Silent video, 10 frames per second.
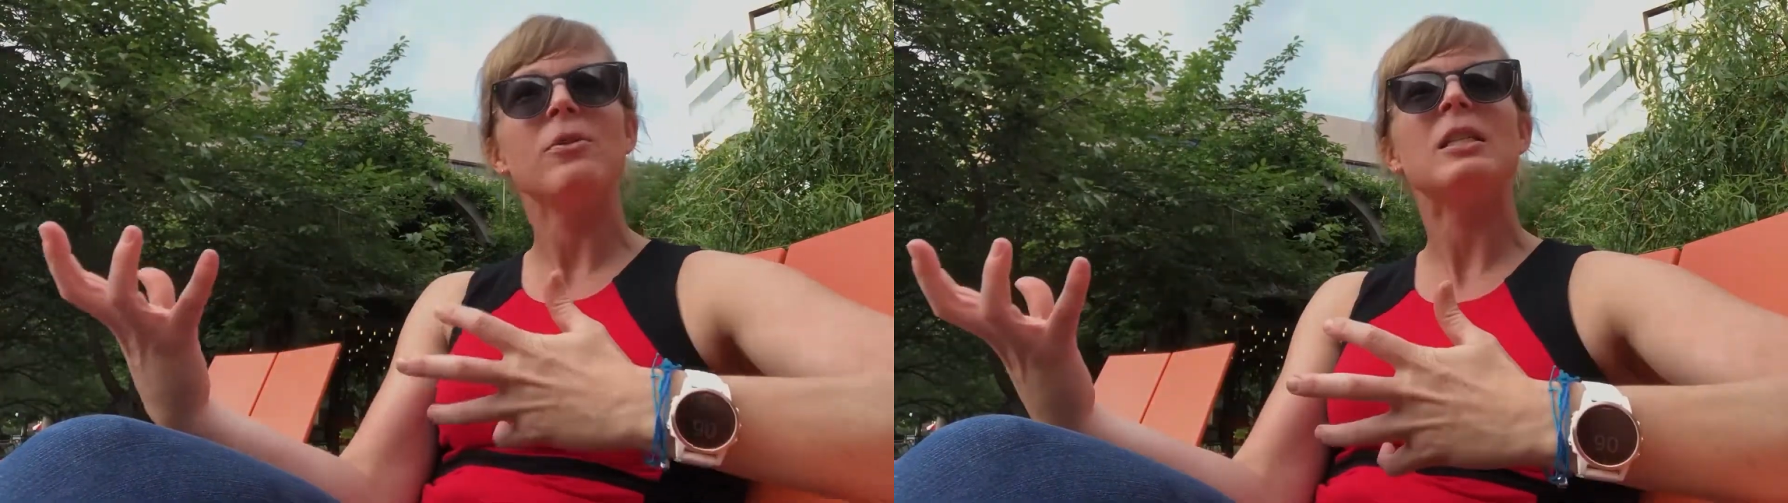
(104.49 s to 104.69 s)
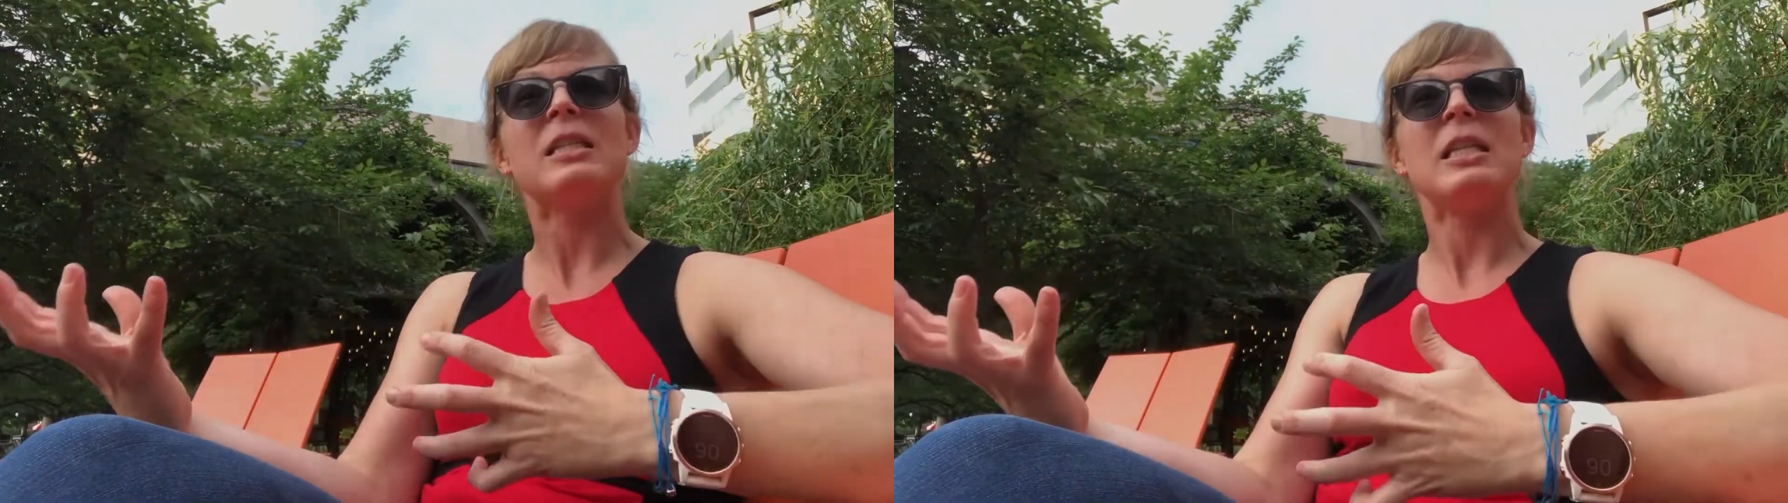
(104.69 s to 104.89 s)

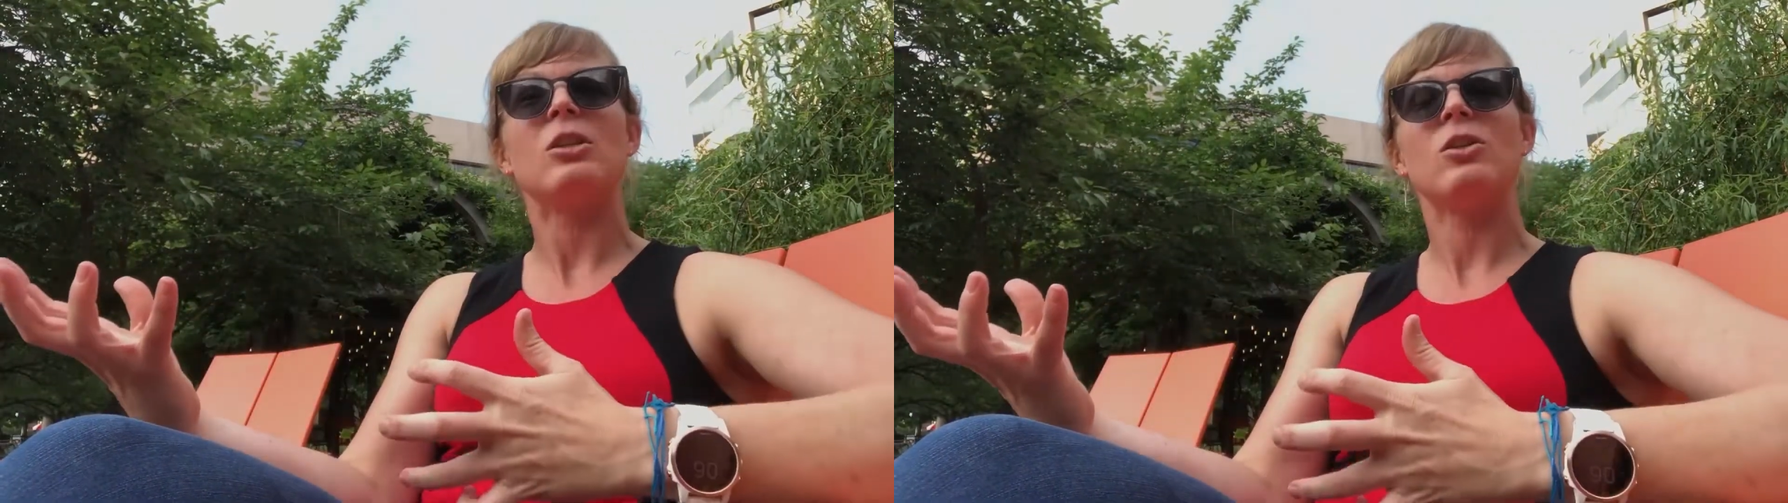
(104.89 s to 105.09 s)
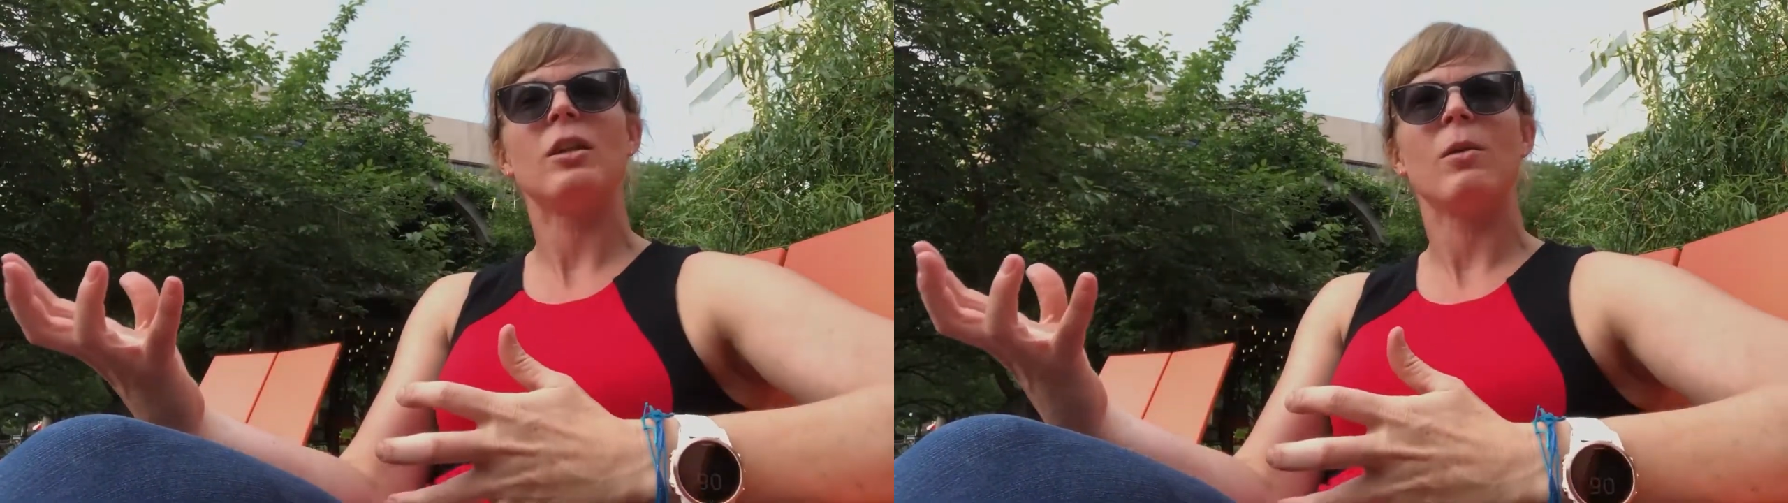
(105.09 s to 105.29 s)
to
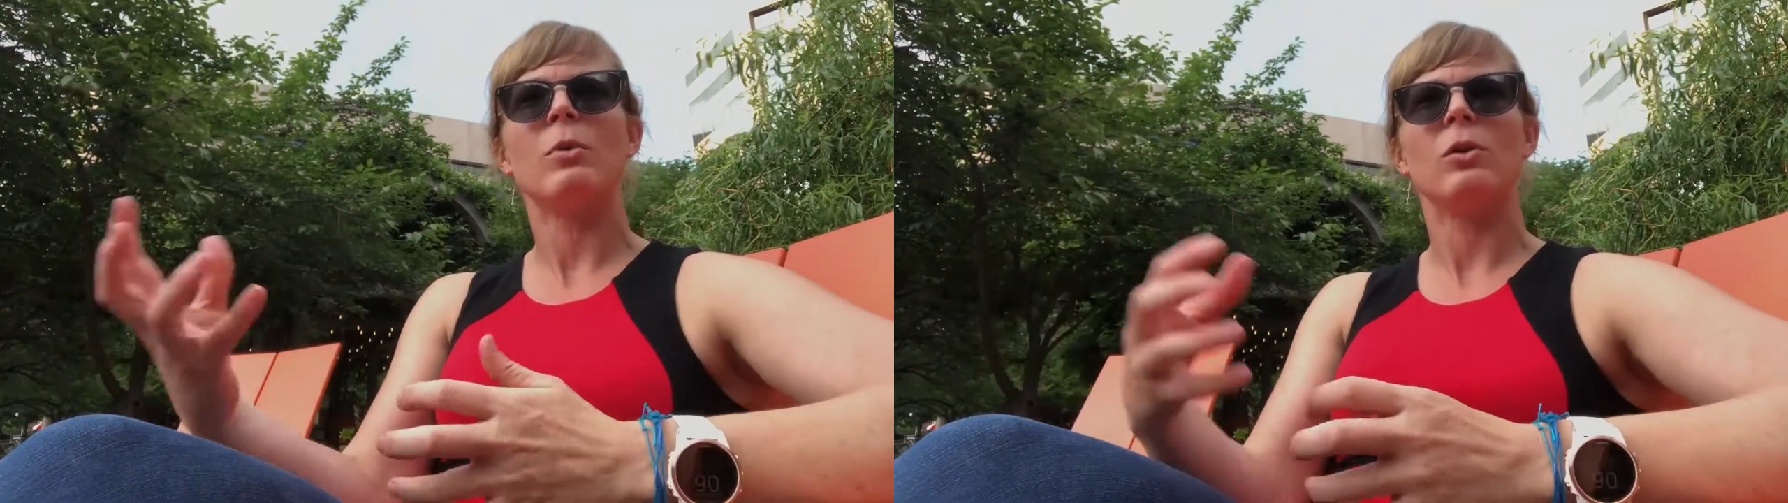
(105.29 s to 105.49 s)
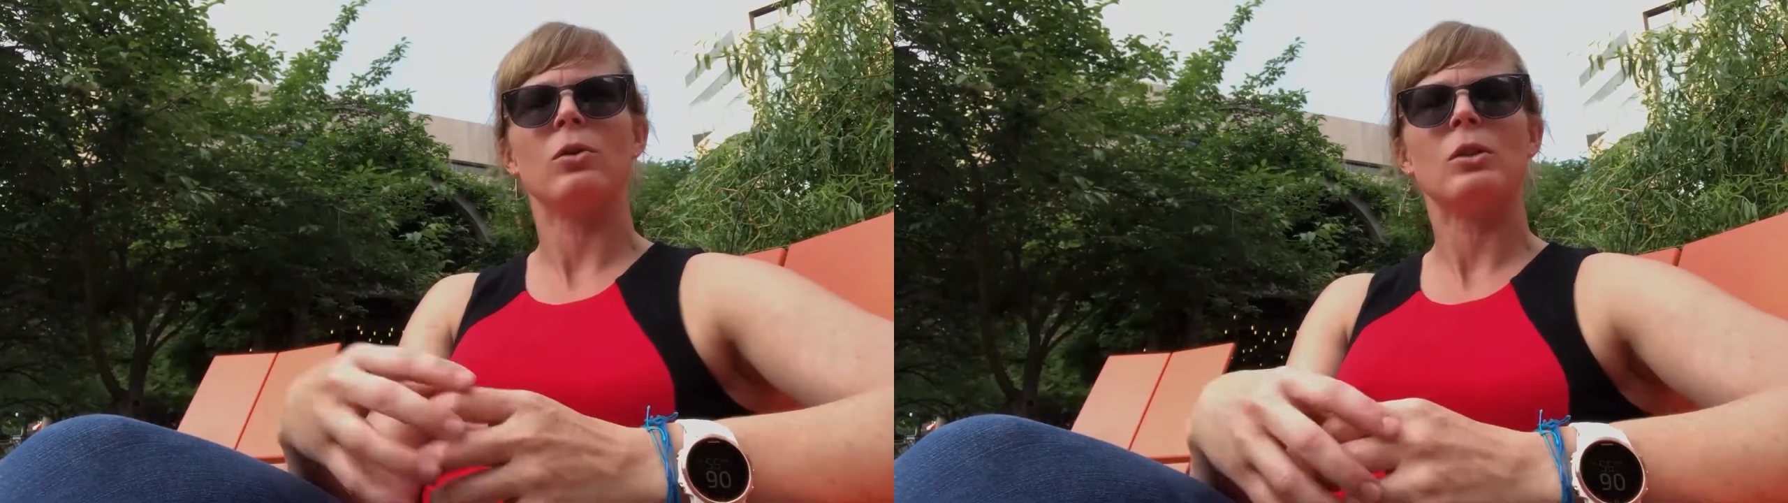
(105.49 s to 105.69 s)
teach the
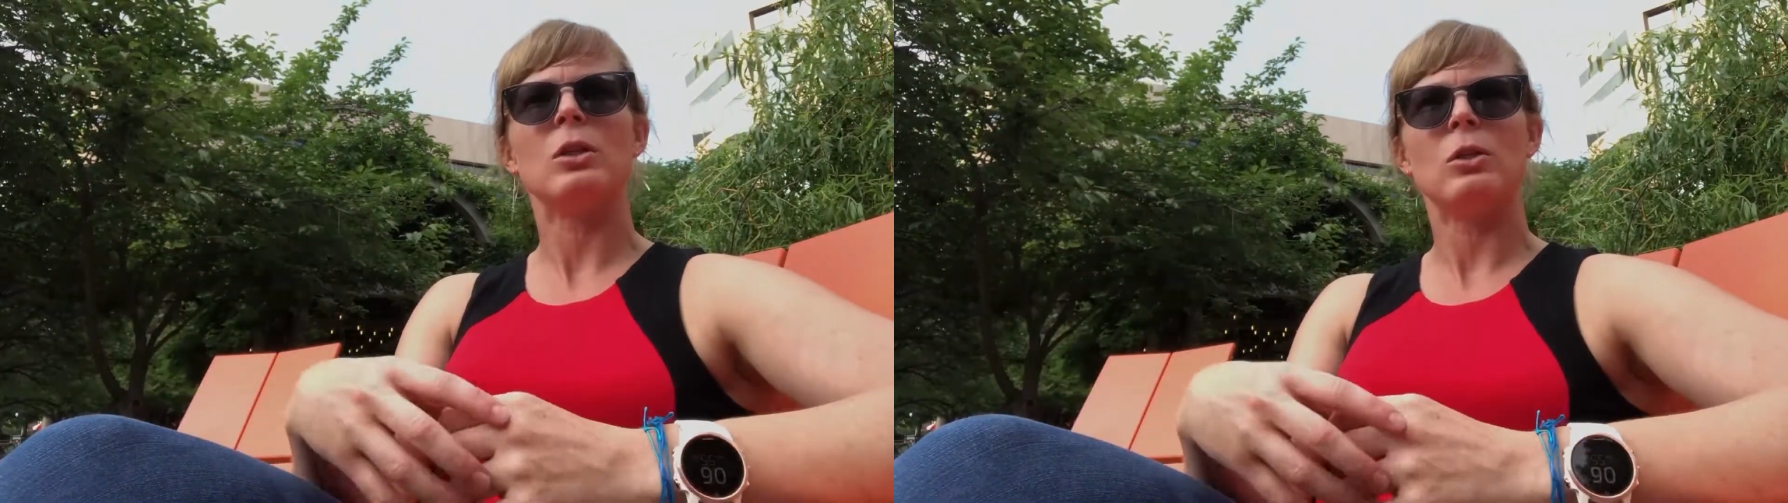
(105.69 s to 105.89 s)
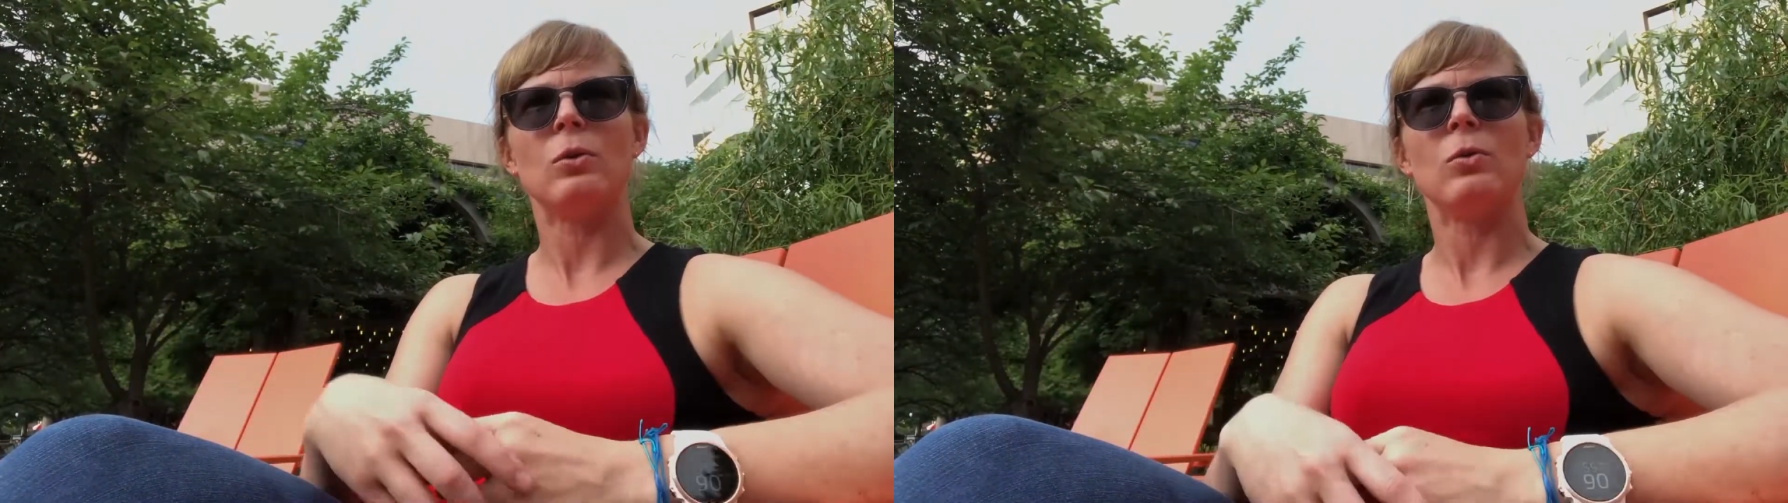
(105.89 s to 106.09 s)
computers
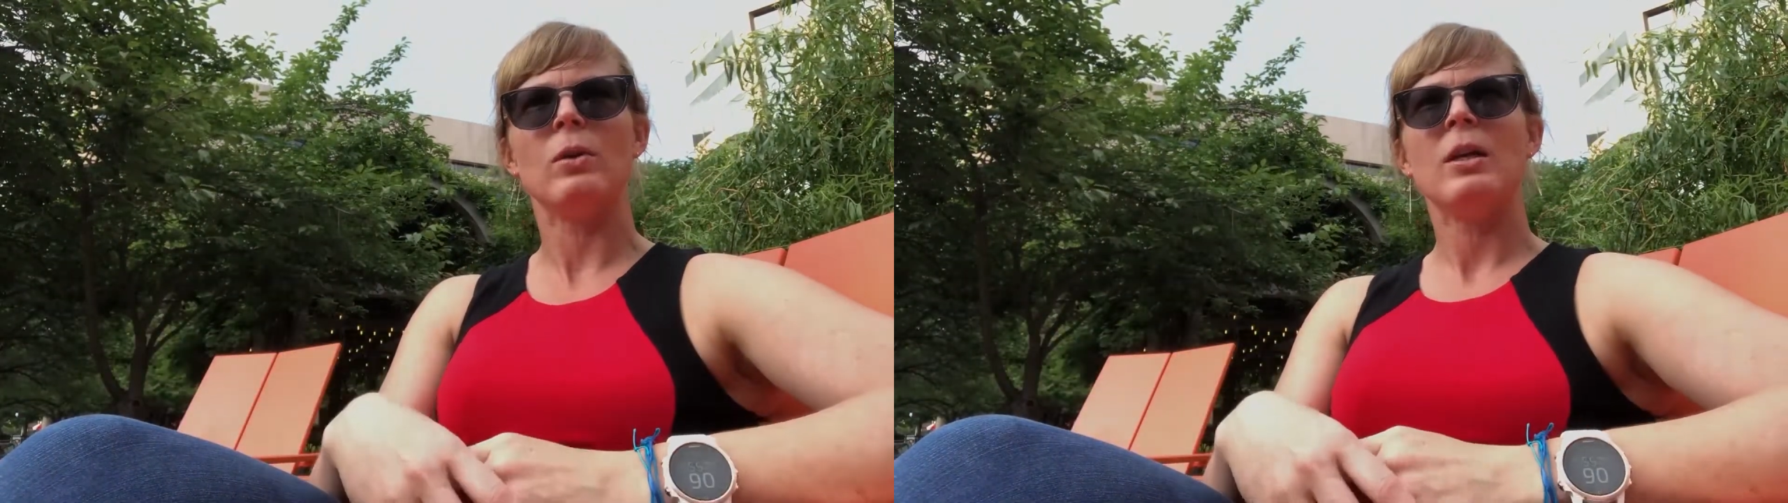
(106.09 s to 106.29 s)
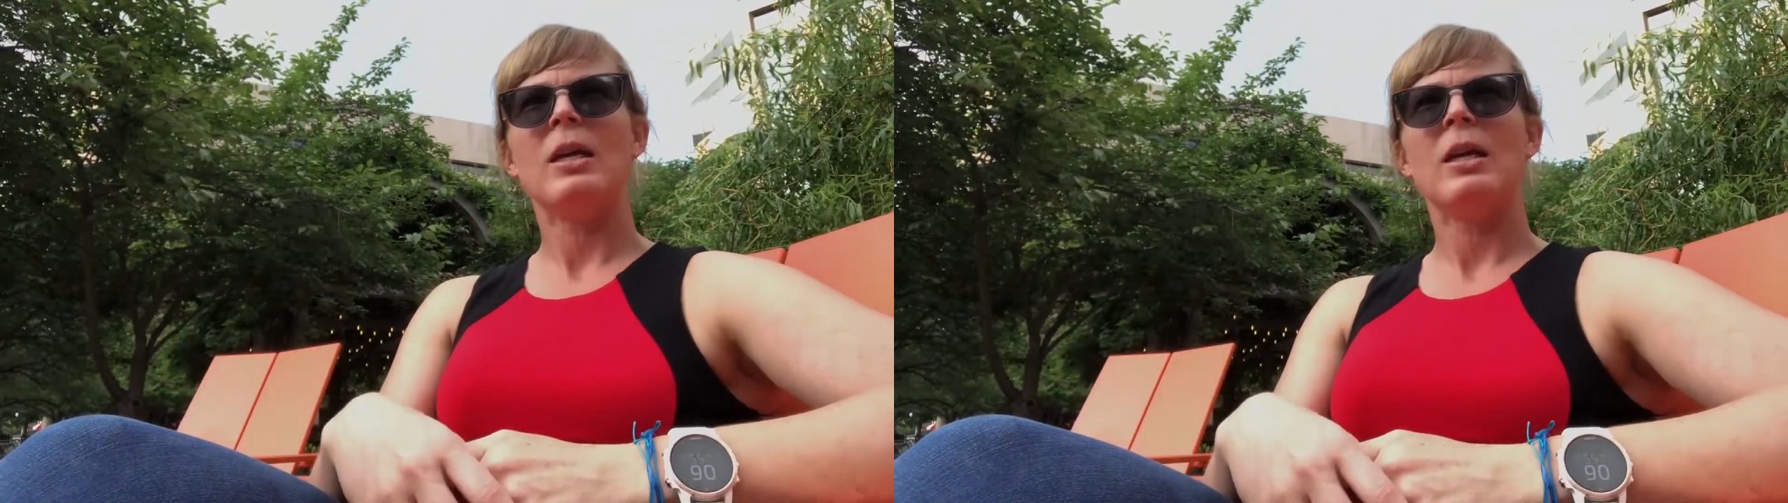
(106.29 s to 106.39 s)
to do